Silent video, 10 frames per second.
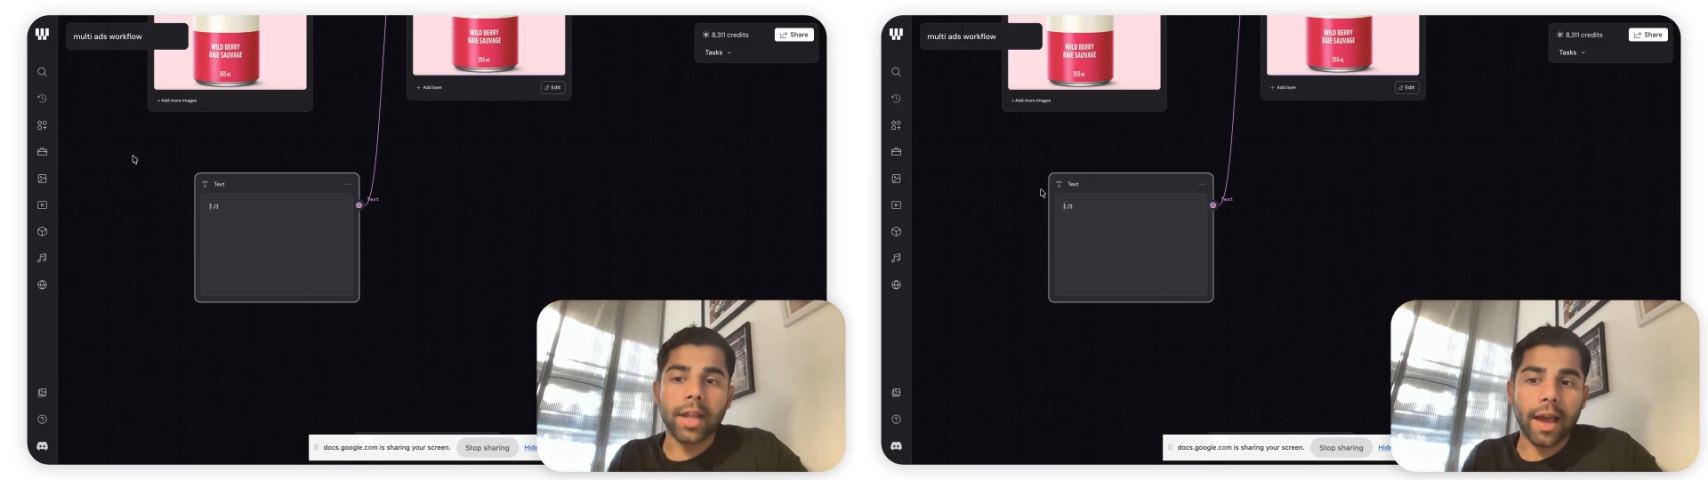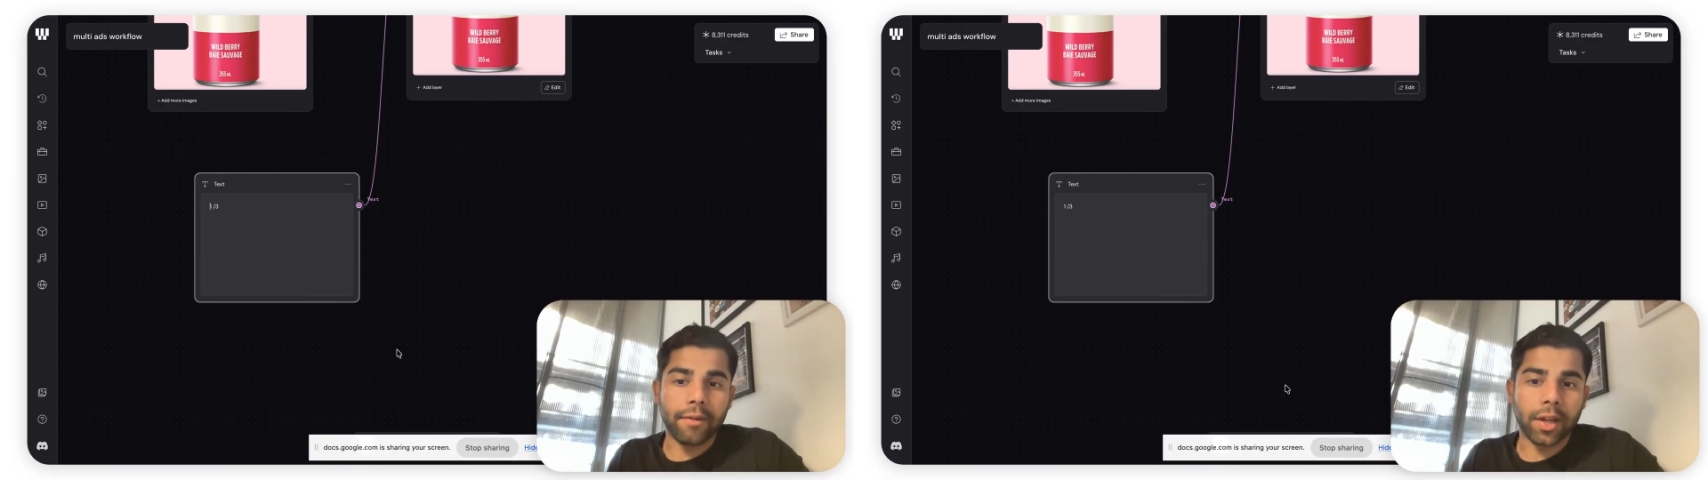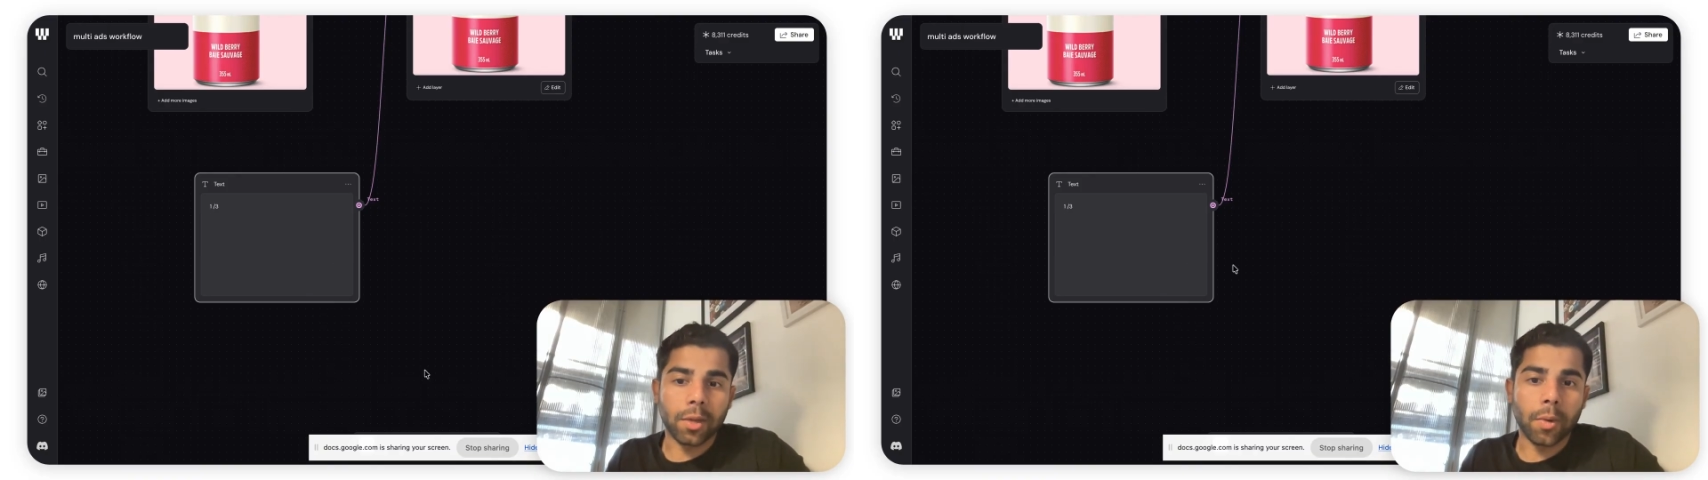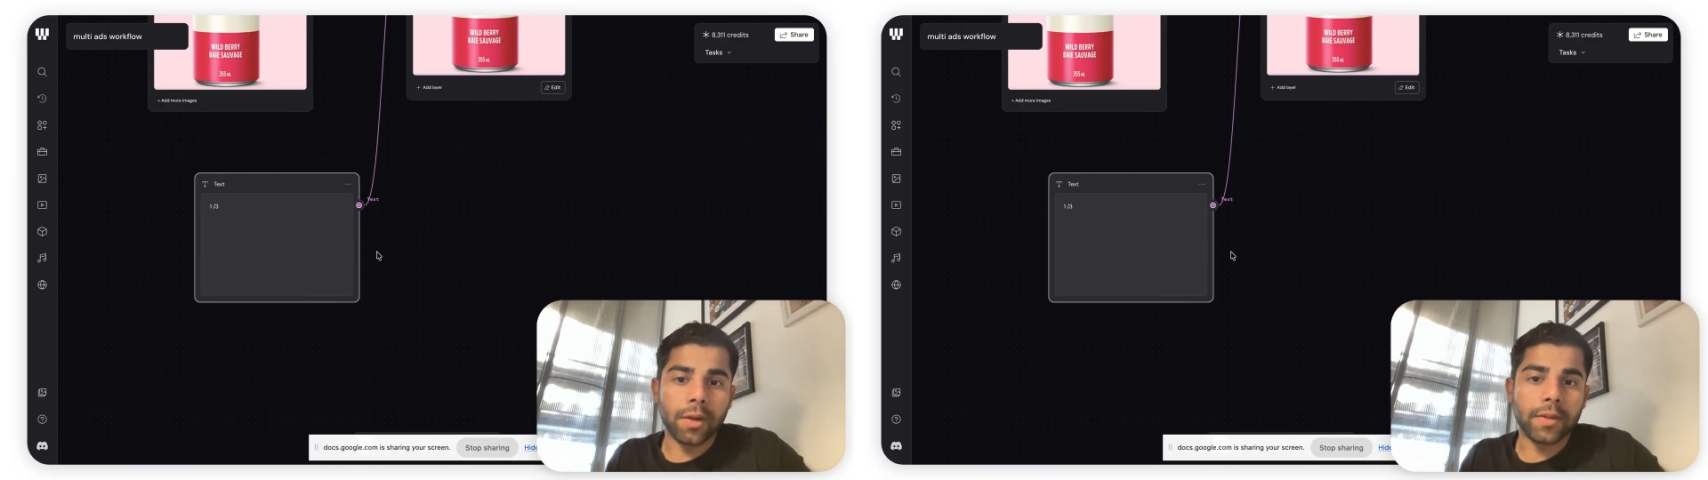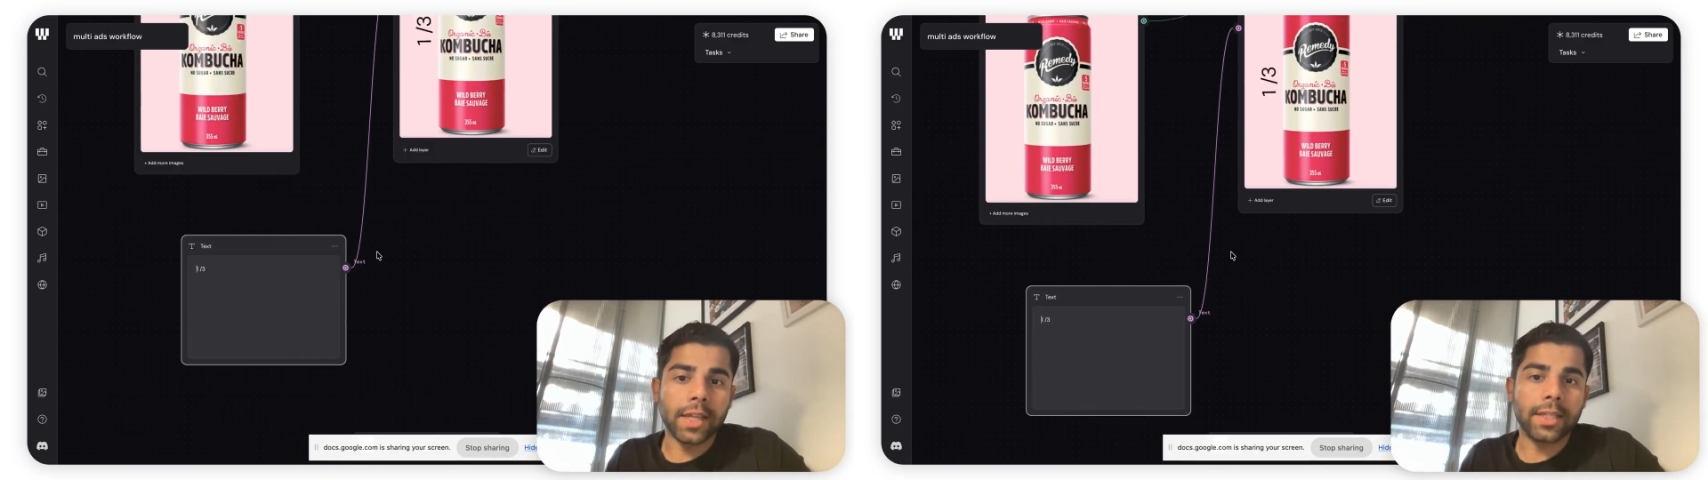have another one
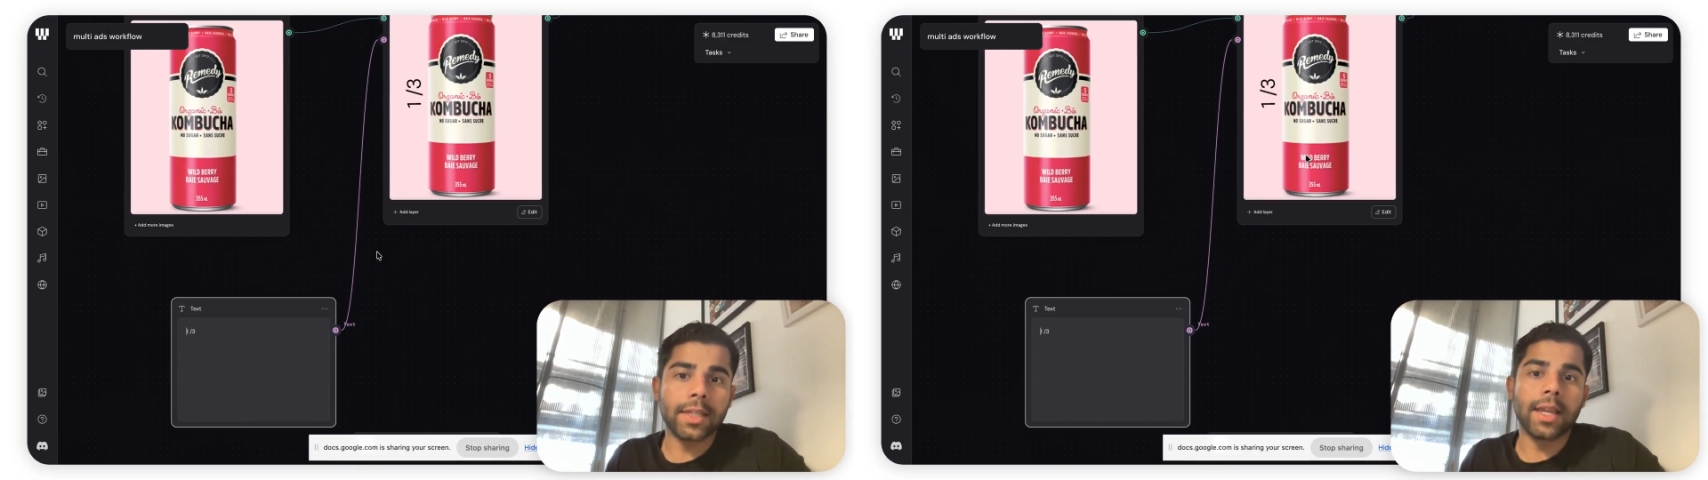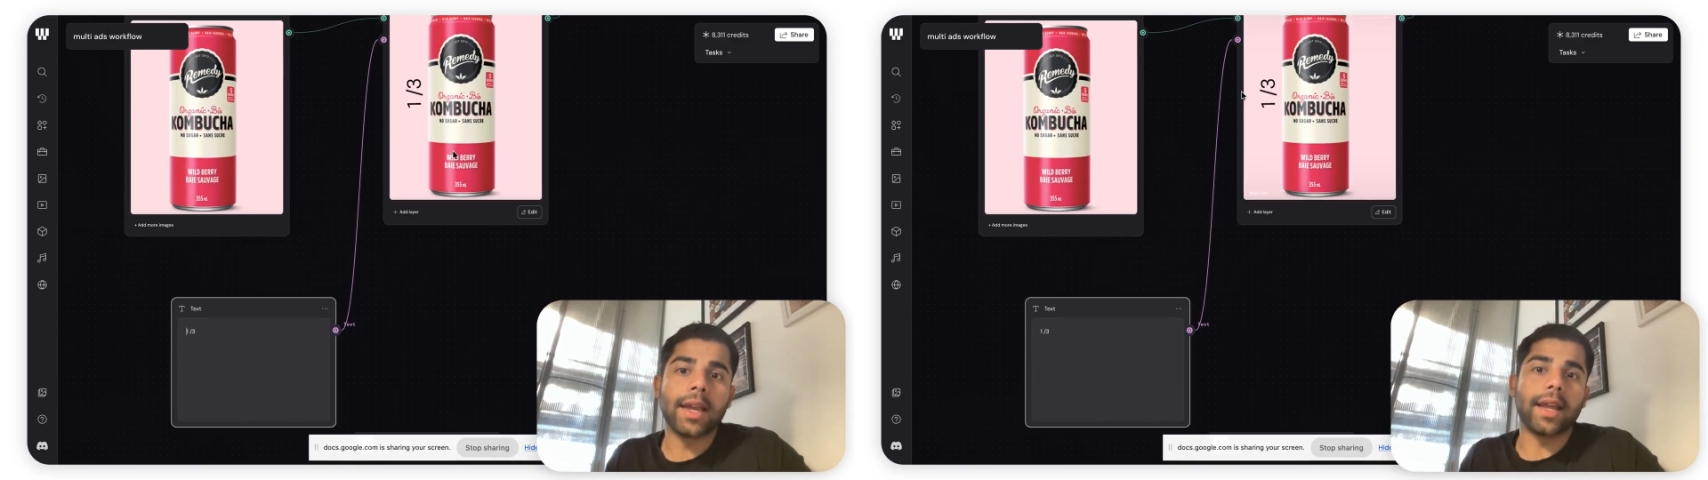of these